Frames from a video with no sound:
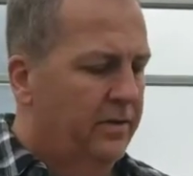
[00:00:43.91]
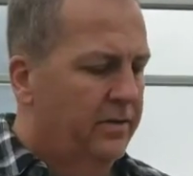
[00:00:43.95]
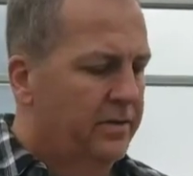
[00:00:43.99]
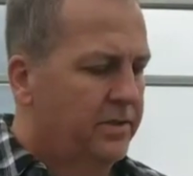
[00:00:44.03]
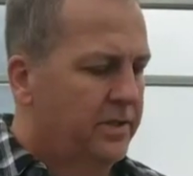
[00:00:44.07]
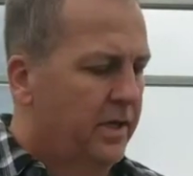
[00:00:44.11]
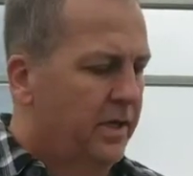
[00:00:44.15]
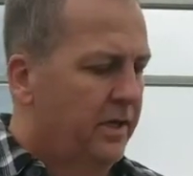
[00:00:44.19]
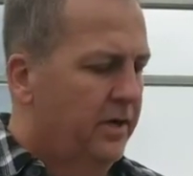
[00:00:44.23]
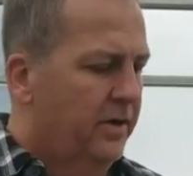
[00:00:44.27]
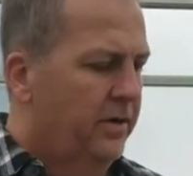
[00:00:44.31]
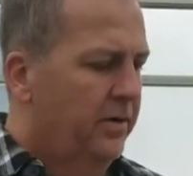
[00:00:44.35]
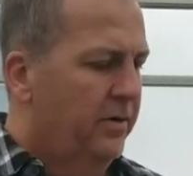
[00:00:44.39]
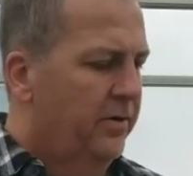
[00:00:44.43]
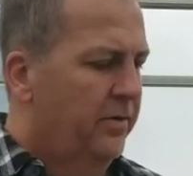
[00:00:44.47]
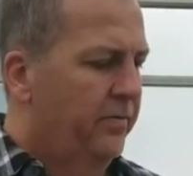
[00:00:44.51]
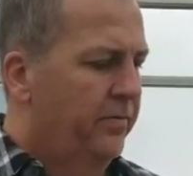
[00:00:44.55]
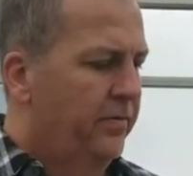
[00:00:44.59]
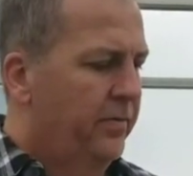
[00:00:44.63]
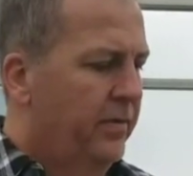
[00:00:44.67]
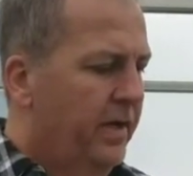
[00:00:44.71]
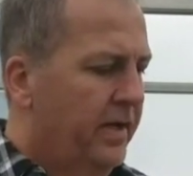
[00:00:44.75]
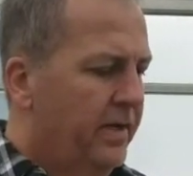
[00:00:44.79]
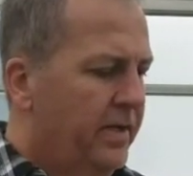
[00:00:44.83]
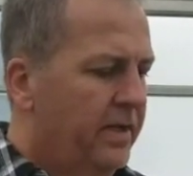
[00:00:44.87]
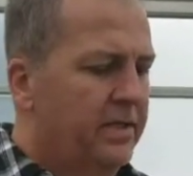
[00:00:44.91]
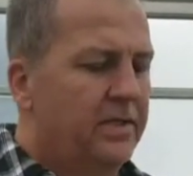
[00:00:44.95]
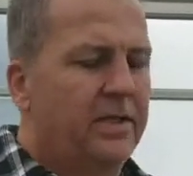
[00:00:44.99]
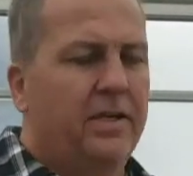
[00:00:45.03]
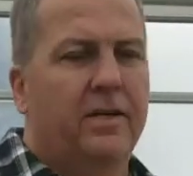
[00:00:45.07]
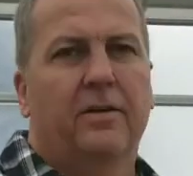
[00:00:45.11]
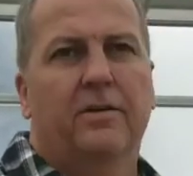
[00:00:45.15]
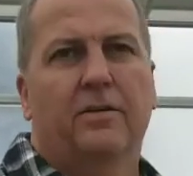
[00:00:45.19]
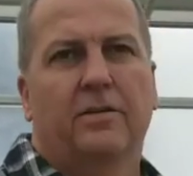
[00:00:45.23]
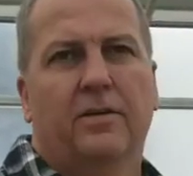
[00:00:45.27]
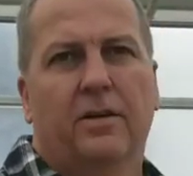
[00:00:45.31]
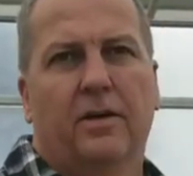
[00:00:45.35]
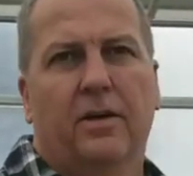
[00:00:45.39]
So like this
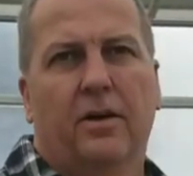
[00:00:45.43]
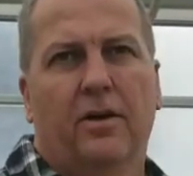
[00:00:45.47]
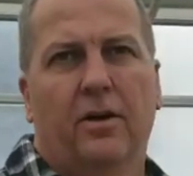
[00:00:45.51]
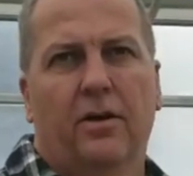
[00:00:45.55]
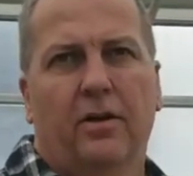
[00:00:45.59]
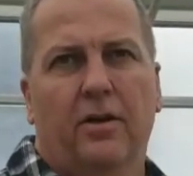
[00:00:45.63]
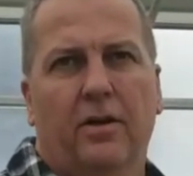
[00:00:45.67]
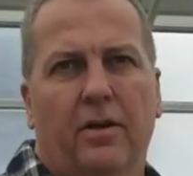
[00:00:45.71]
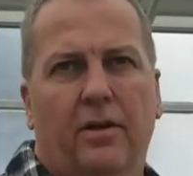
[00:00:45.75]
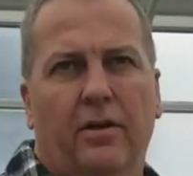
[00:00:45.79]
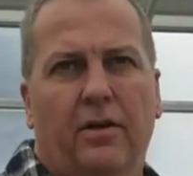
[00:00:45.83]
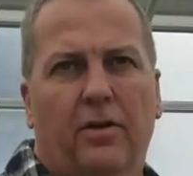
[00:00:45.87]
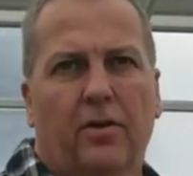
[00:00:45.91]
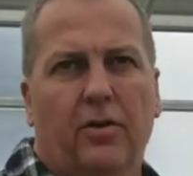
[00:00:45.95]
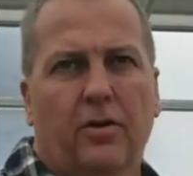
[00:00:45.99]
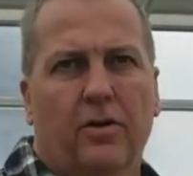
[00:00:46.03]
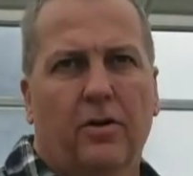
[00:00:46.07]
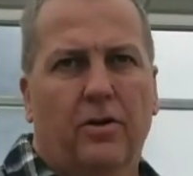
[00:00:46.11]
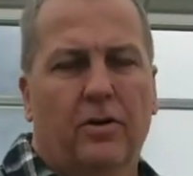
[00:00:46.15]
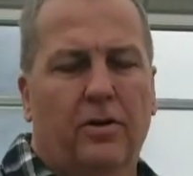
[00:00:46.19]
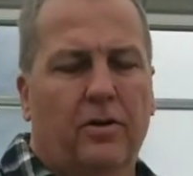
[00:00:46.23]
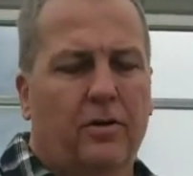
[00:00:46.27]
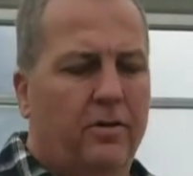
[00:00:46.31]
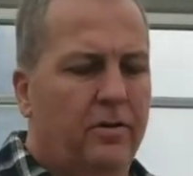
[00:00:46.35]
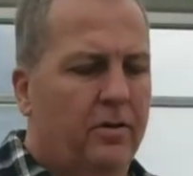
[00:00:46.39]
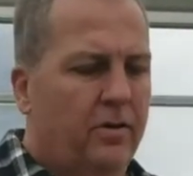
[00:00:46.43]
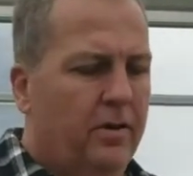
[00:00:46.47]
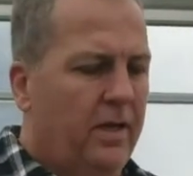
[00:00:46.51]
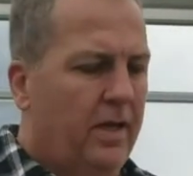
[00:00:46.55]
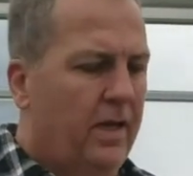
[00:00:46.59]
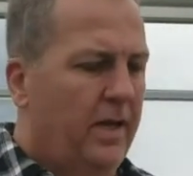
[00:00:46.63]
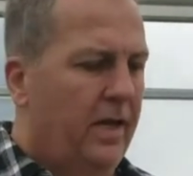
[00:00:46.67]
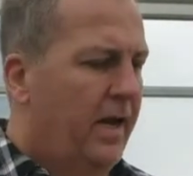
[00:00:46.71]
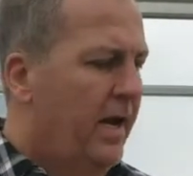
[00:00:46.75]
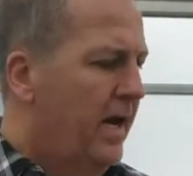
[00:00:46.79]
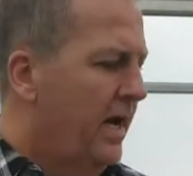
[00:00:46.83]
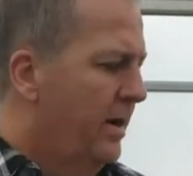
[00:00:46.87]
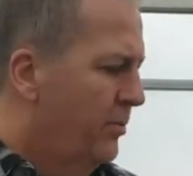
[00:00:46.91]
here is an early girl
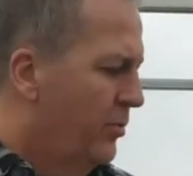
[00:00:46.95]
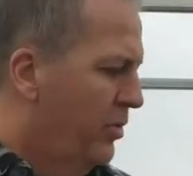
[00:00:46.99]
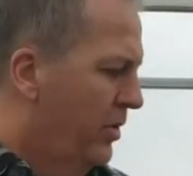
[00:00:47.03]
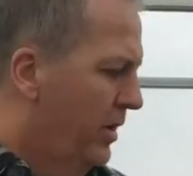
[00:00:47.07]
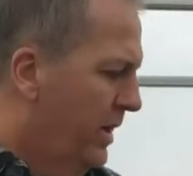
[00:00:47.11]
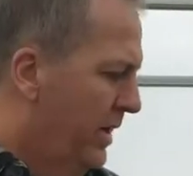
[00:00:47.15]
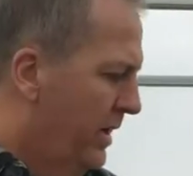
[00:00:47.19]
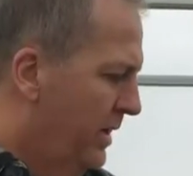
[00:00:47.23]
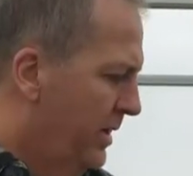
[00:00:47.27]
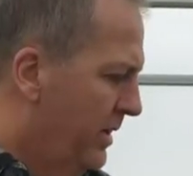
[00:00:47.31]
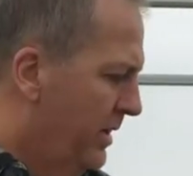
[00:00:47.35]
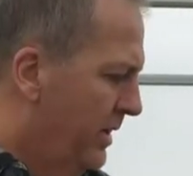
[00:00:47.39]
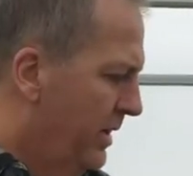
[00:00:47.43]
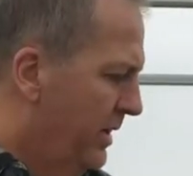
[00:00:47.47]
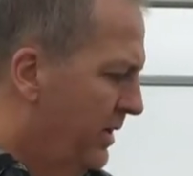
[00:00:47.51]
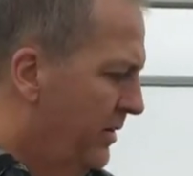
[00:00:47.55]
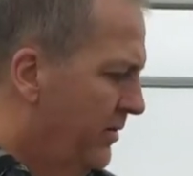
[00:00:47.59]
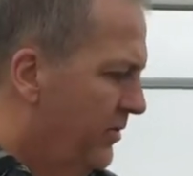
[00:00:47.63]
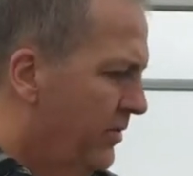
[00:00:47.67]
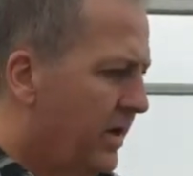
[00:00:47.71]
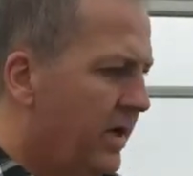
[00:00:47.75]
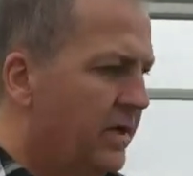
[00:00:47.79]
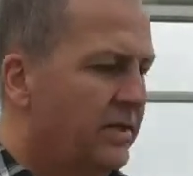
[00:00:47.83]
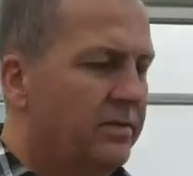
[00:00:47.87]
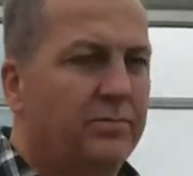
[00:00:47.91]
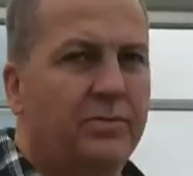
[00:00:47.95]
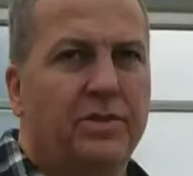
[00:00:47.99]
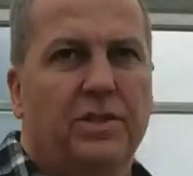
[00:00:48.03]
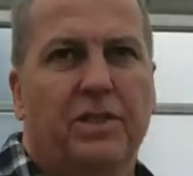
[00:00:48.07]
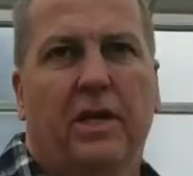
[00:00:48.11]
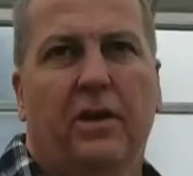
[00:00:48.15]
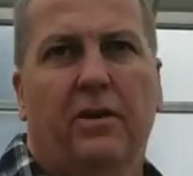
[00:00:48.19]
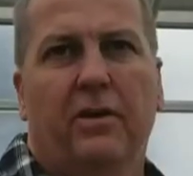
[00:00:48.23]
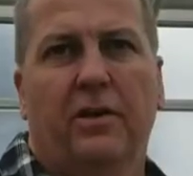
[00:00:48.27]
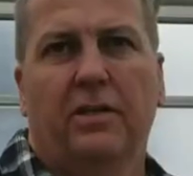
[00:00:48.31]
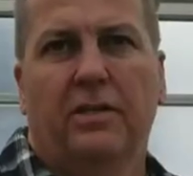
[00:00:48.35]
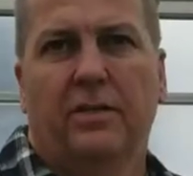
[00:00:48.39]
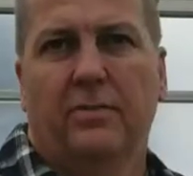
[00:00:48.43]
hybrid. We've got some
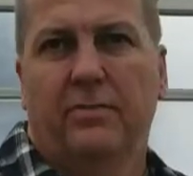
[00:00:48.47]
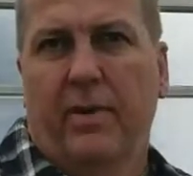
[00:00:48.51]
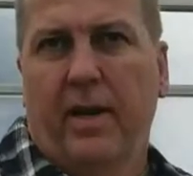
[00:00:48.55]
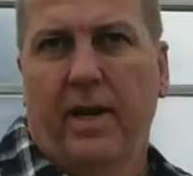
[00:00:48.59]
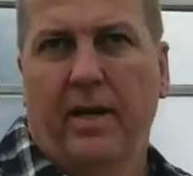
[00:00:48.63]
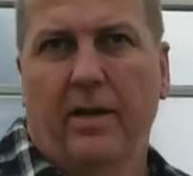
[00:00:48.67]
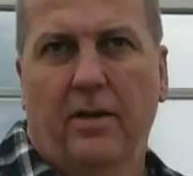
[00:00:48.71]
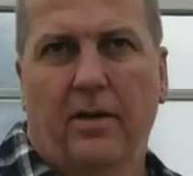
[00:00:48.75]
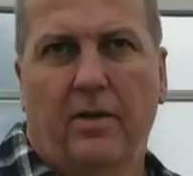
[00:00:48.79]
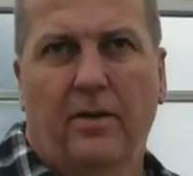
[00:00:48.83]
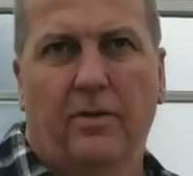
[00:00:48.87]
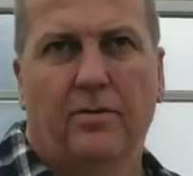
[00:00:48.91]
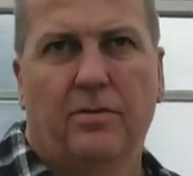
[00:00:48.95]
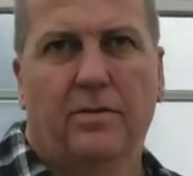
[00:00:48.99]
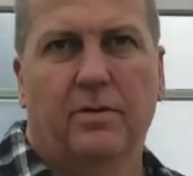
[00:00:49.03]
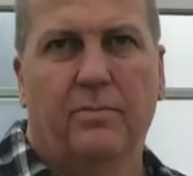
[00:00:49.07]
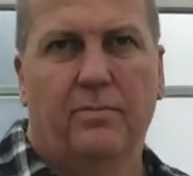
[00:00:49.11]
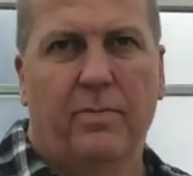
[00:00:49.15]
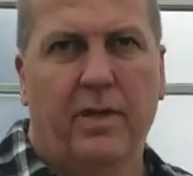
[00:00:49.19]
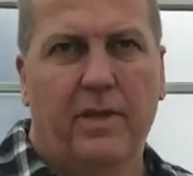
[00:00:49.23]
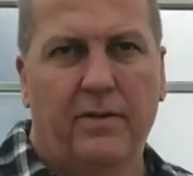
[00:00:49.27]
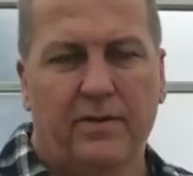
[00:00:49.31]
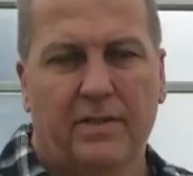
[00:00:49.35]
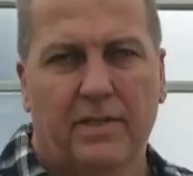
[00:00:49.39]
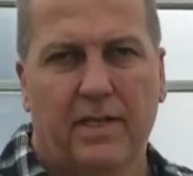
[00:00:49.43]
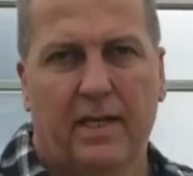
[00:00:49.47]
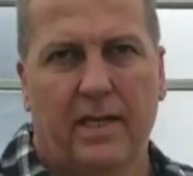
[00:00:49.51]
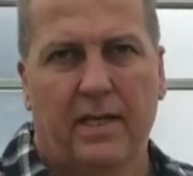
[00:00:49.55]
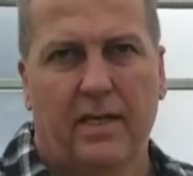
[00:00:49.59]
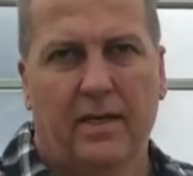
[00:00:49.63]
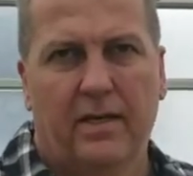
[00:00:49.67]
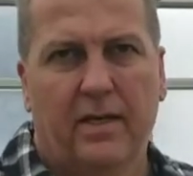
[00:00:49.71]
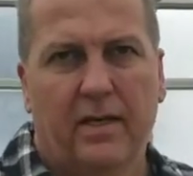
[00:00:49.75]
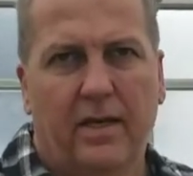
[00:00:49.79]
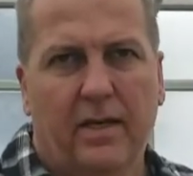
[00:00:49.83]
cherry tomatoes, some beefsteak.